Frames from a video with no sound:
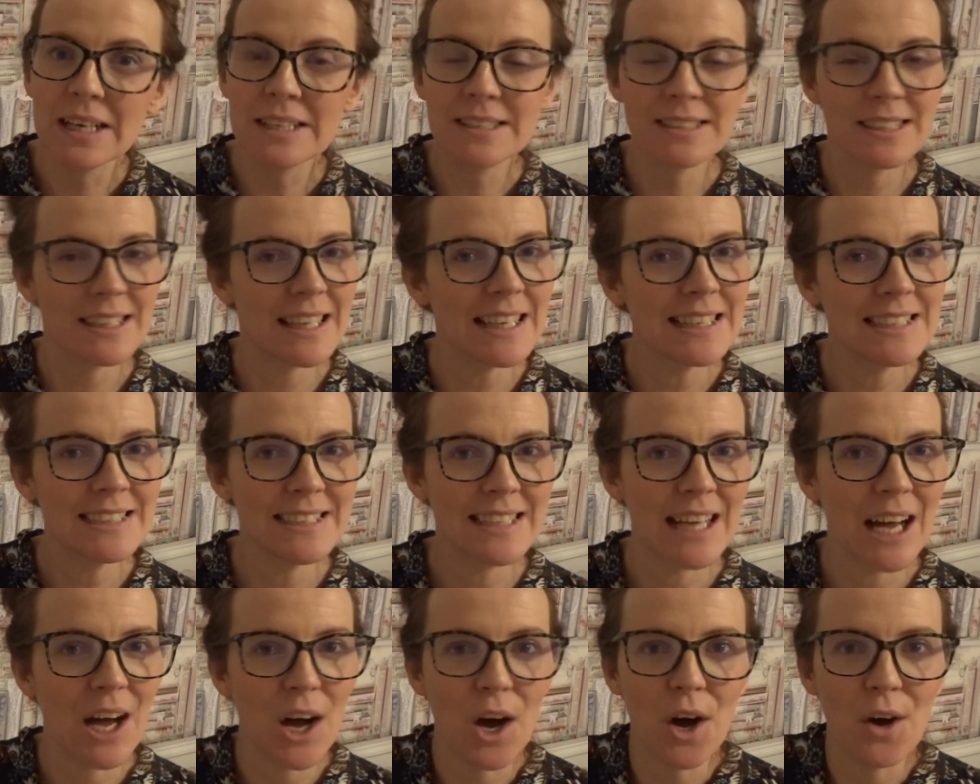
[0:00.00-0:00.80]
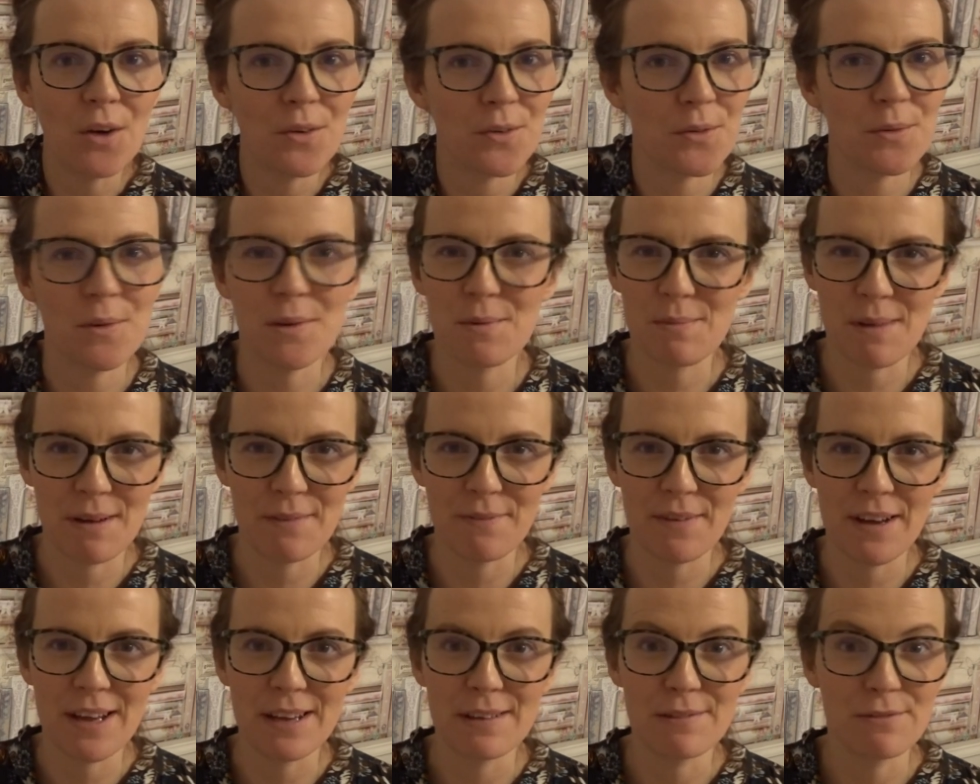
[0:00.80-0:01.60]
So let's start off with my
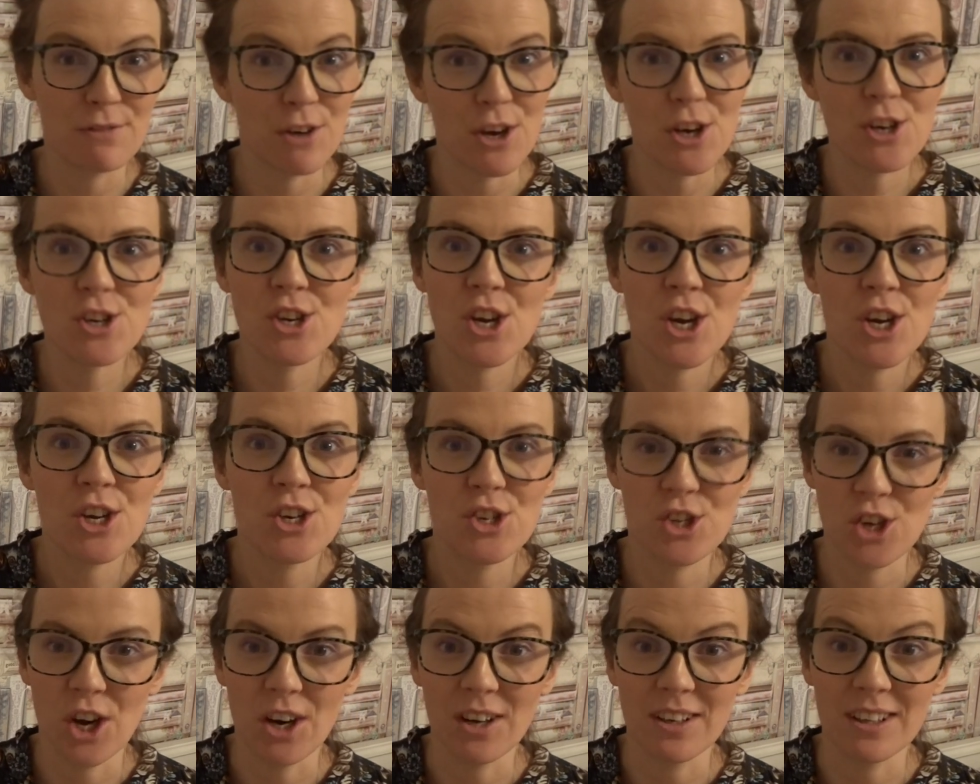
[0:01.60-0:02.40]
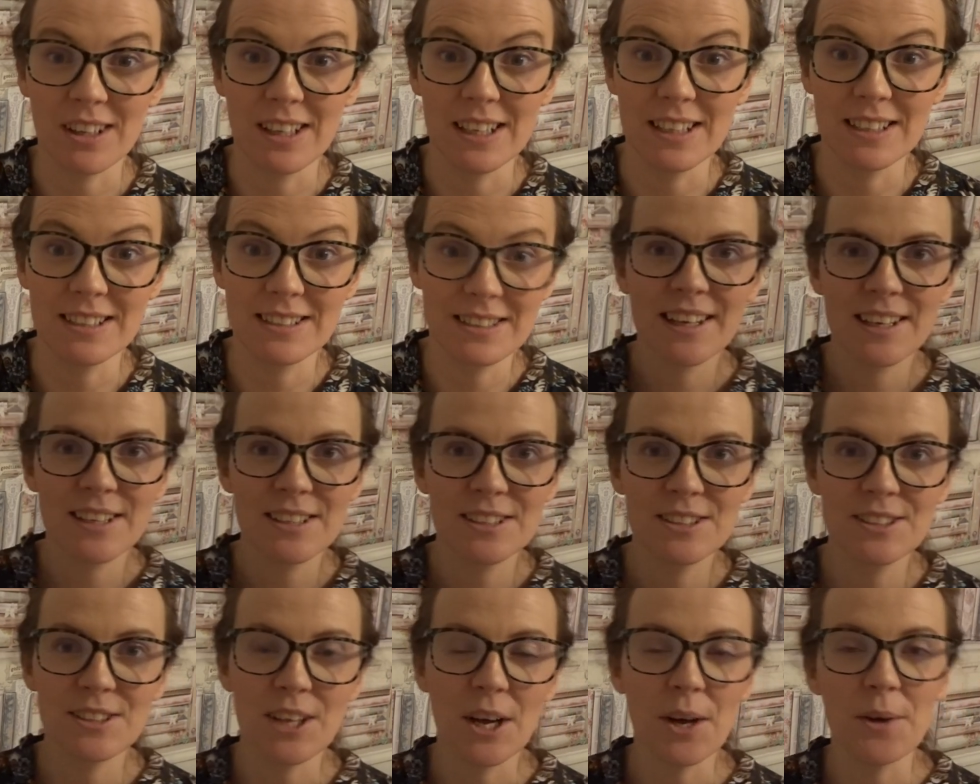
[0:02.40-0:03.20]
favourite chocolate.
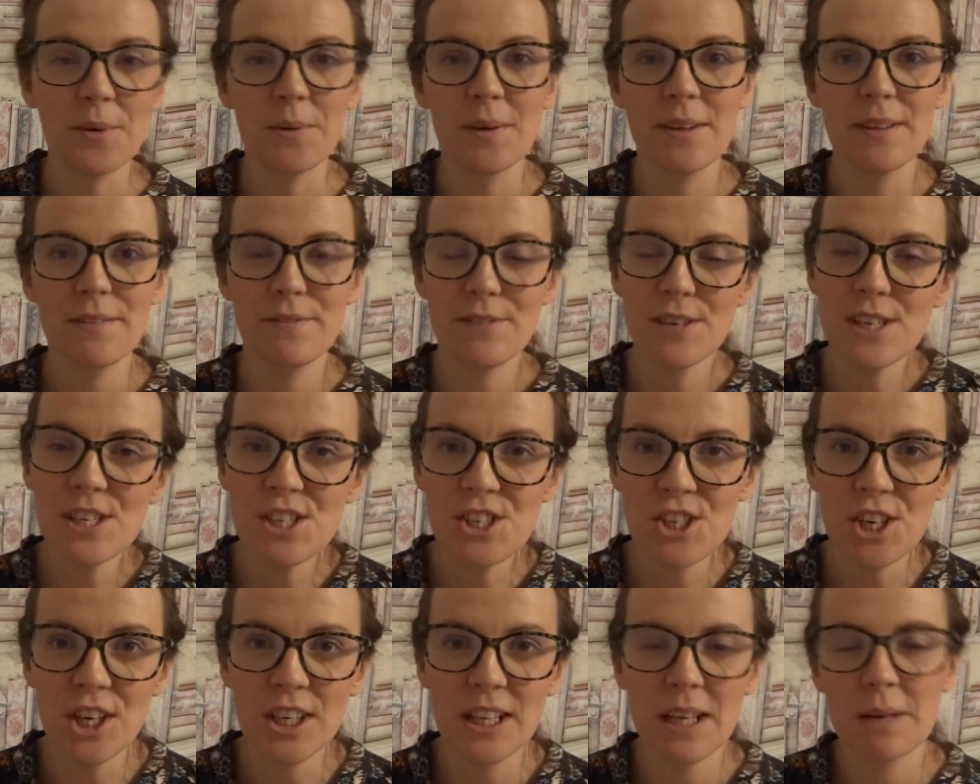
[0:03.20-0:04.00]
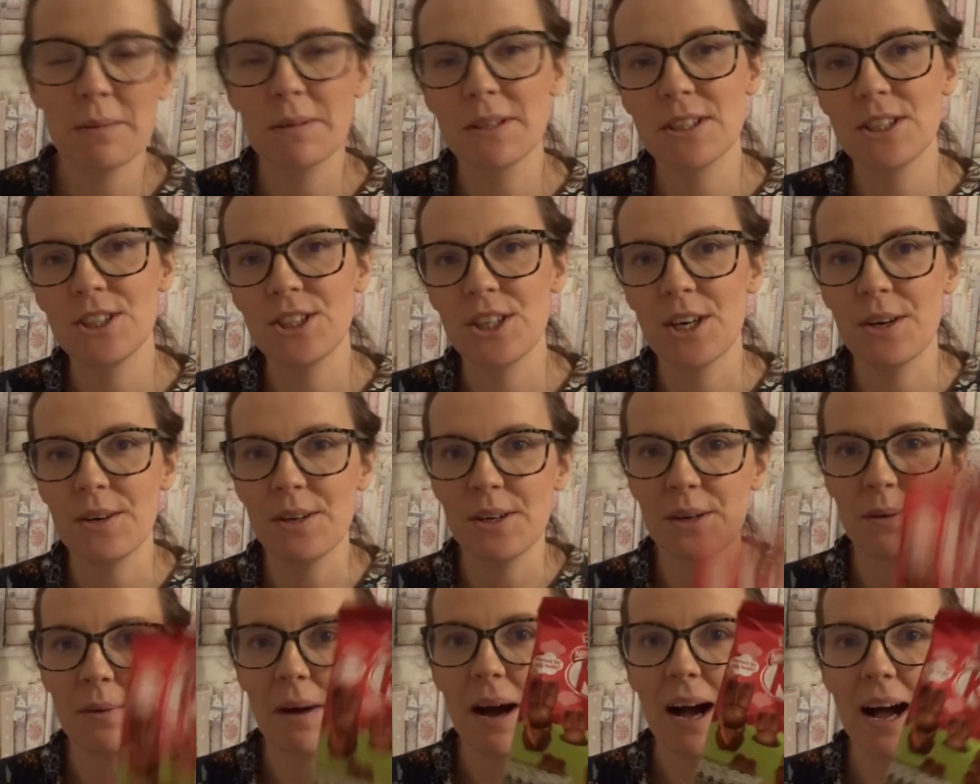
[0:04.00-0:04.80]
So the first chocolate I want to show
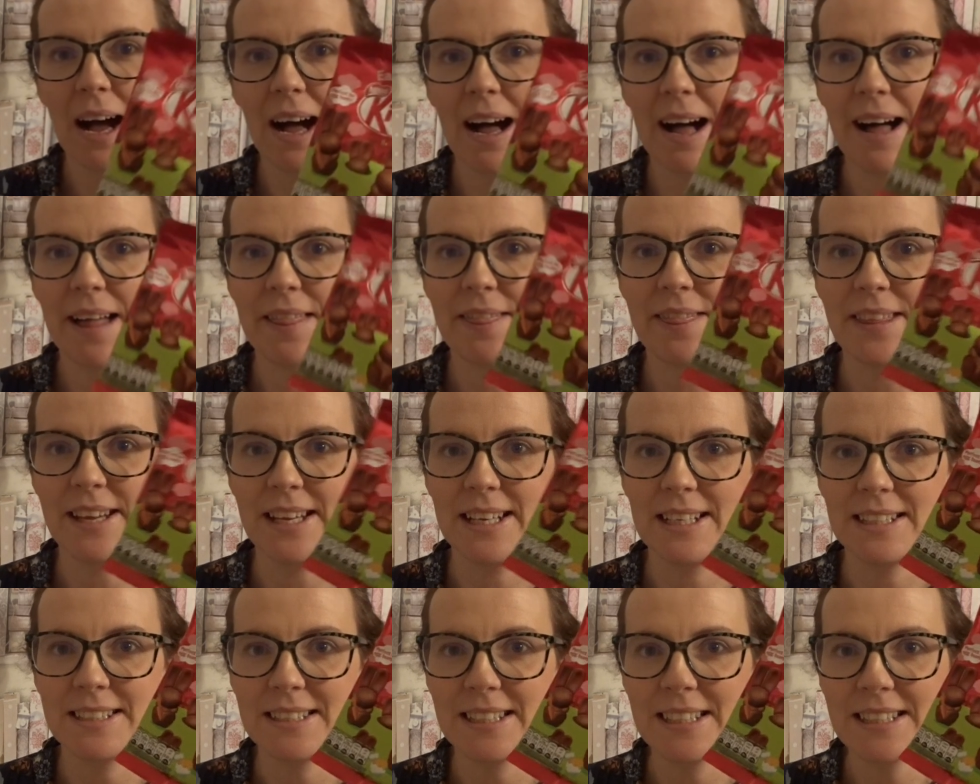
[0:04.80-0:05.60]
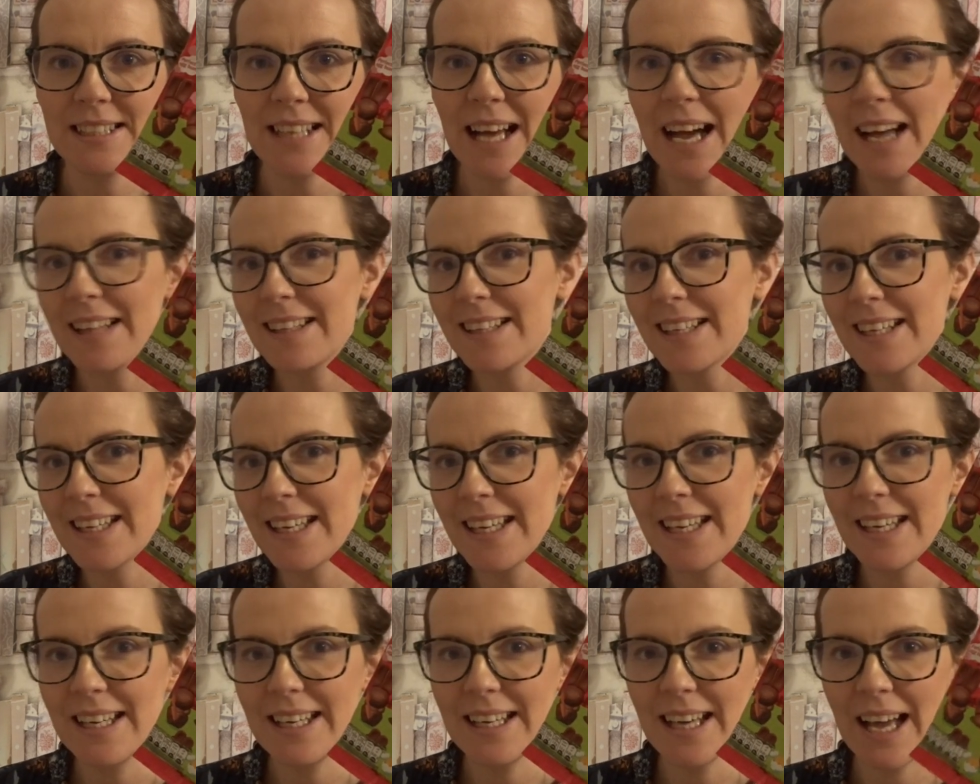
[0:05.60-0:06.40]
you are these. These are the
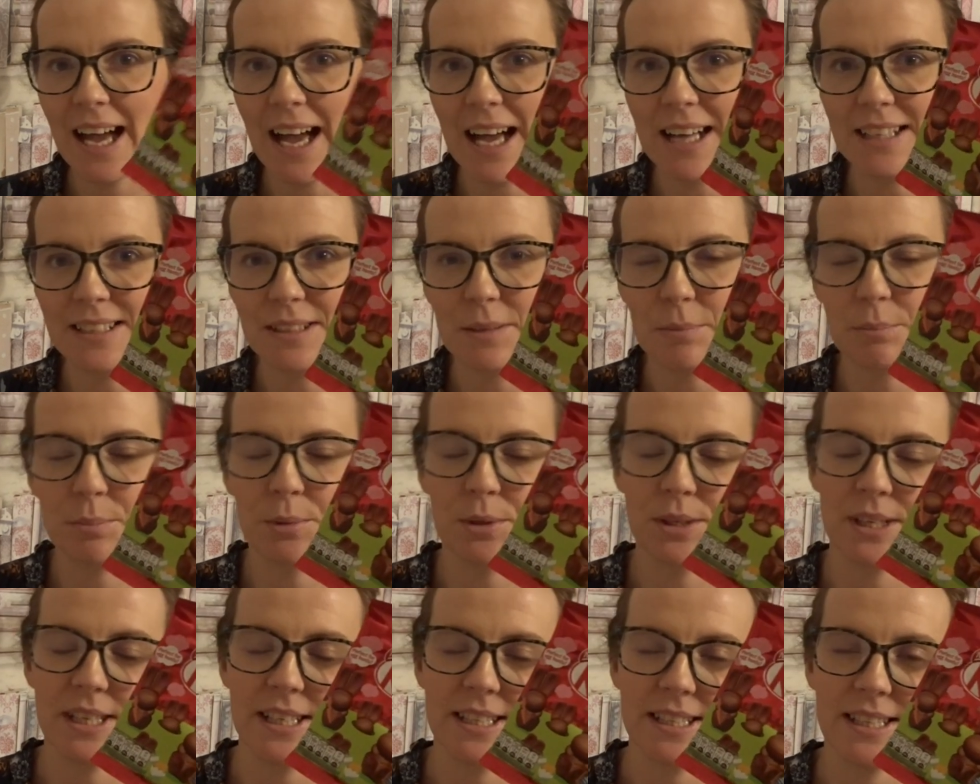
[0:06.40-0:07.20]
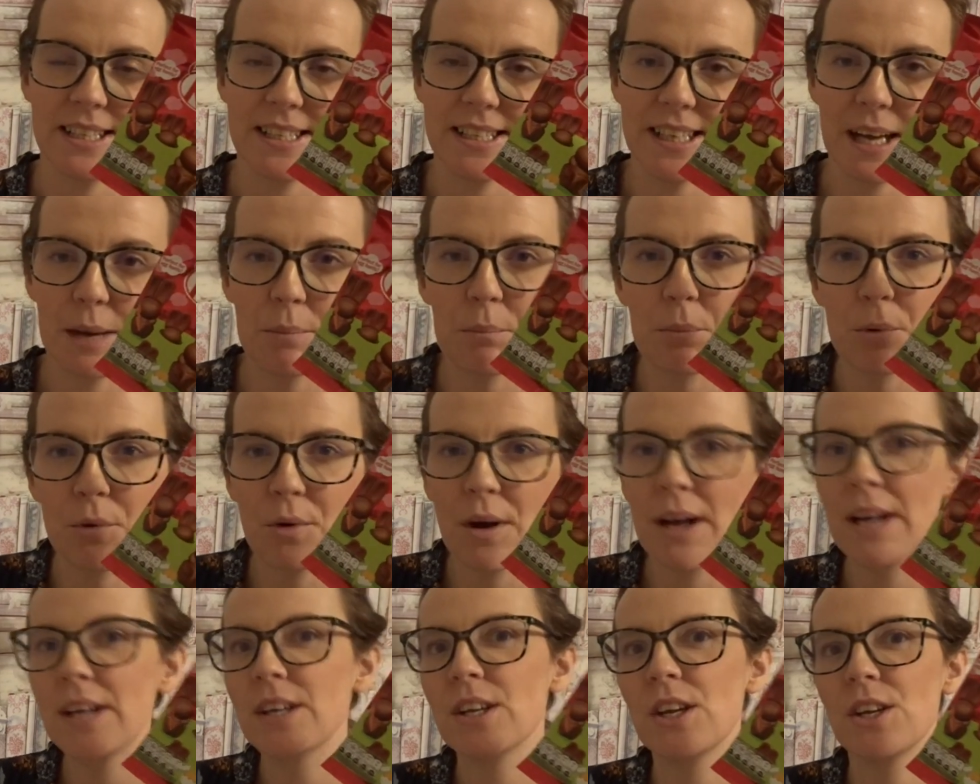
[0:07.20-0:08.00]
Kit Kat bunnies. These are
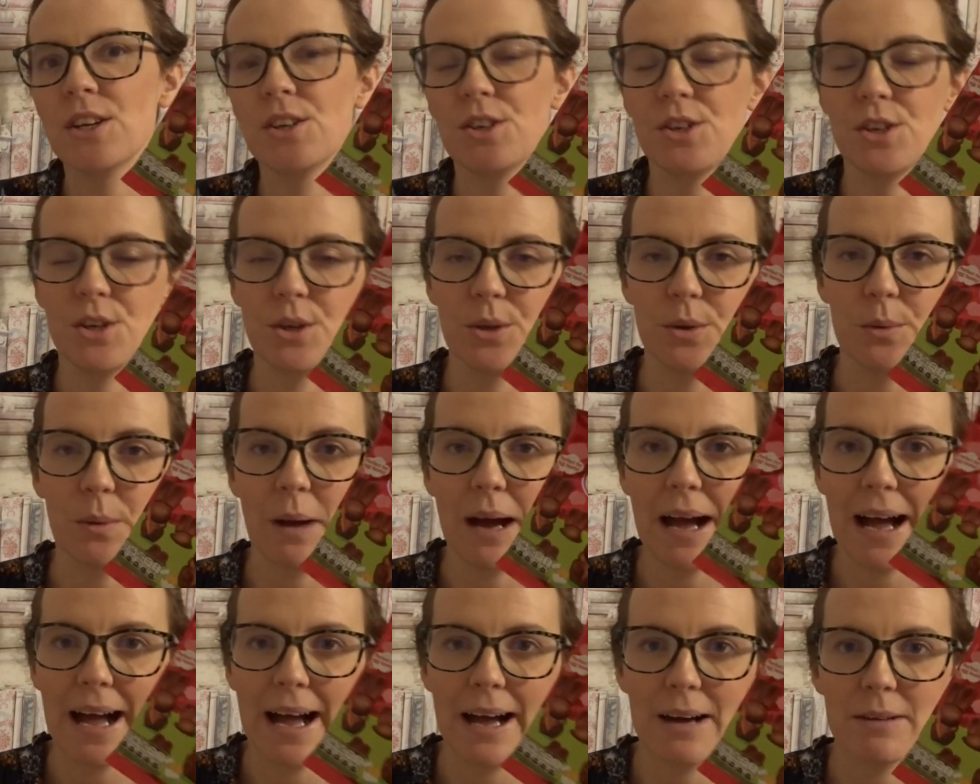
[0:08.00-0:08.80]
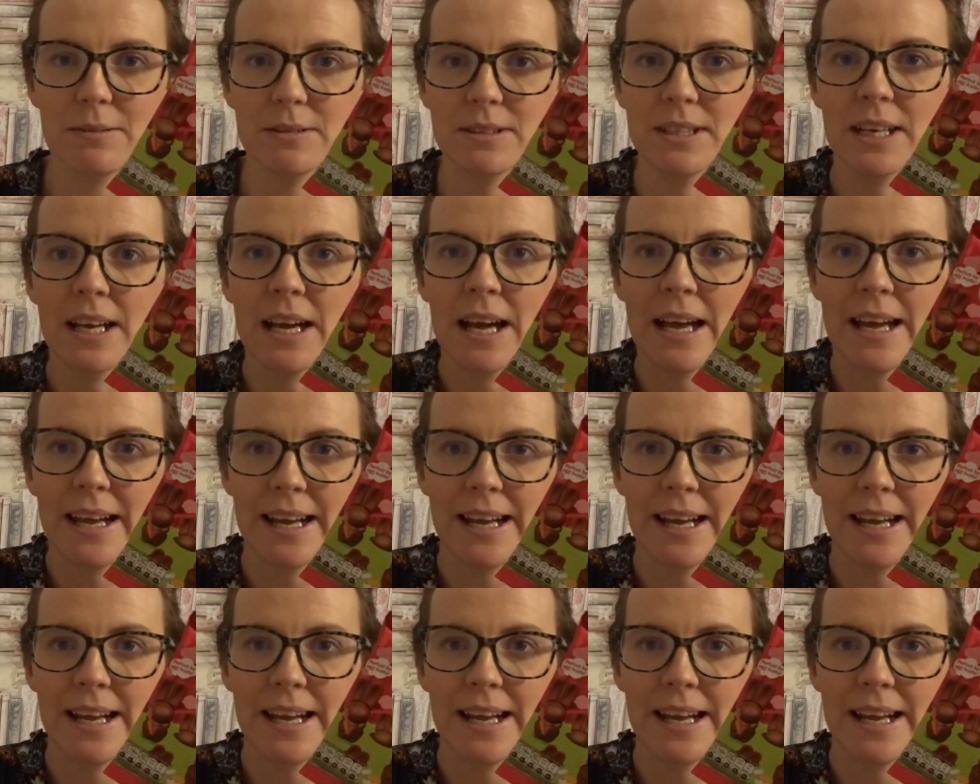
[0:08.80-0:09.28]
brand new out.